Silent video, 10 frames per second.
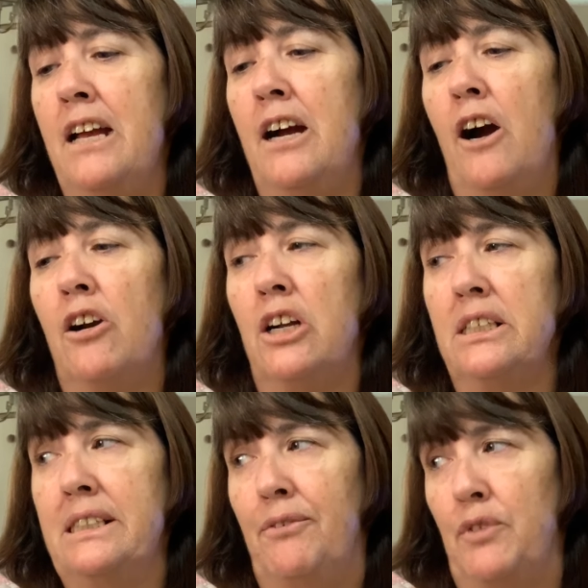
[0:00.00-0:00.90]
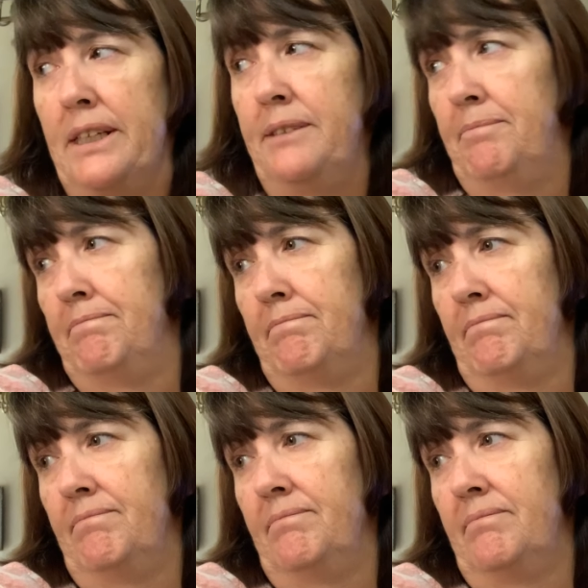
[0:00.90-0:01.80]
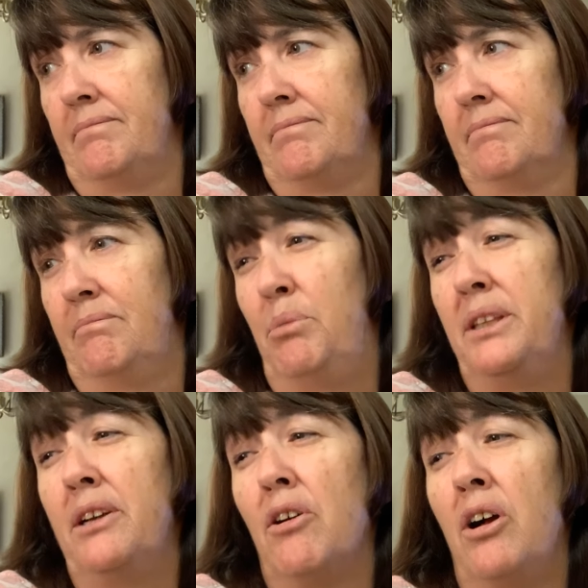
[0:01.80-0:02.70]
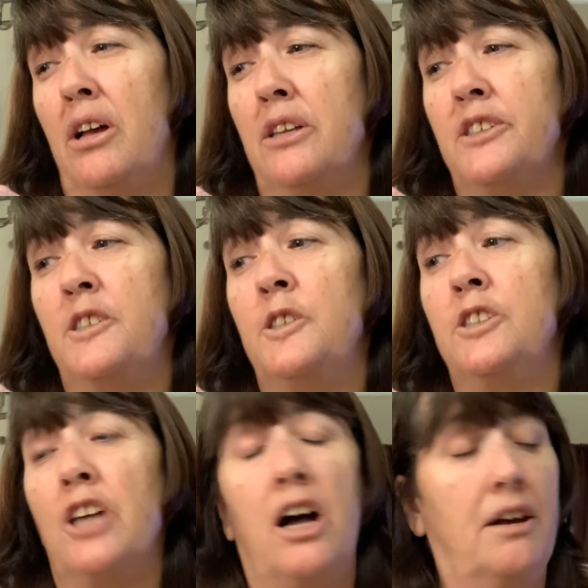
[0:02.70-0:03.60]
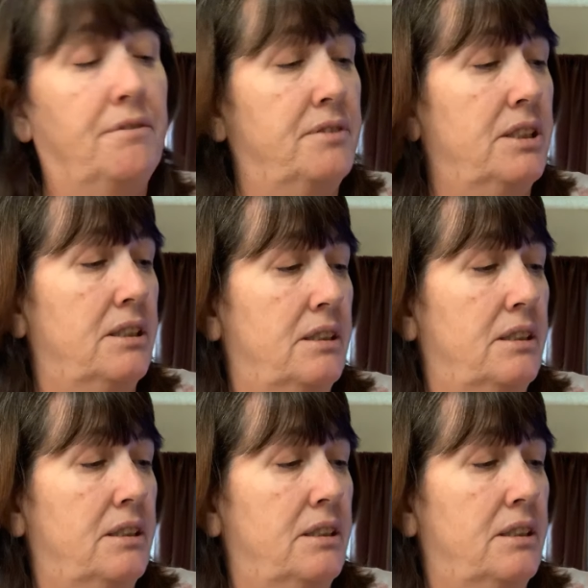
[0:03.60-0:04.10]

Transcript: are all different, but they're all soft